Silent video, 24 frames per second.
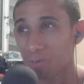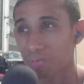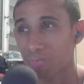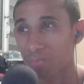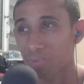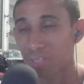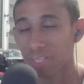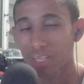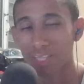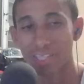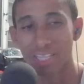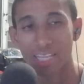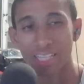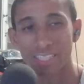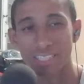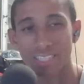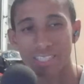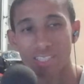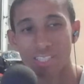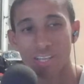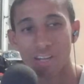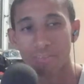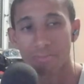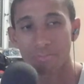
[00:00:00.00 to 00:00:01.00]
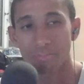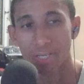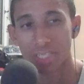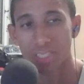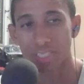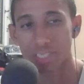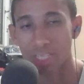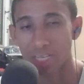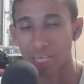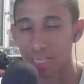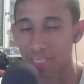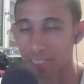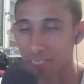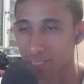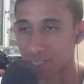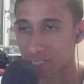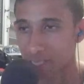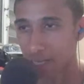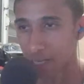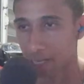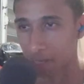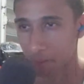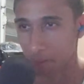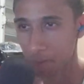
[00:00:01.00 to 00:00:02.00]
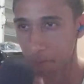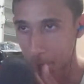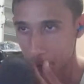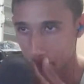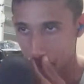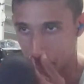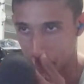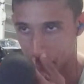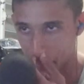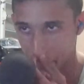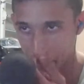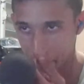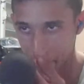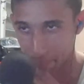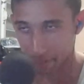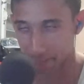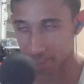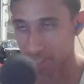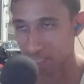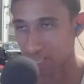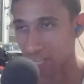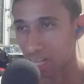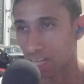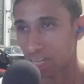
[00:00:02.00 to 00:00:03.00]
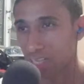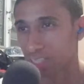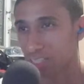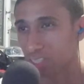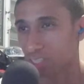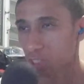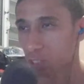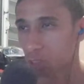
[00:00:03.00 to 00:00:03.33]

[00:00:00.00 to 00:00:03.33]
that's off my chest as I've been telling you.